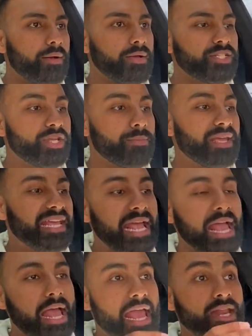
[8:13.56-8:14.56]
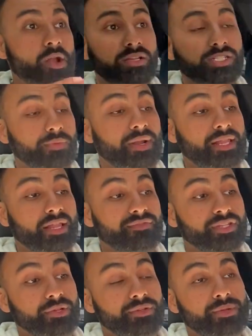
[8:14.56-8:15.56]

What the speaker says: to me, and also what I love too,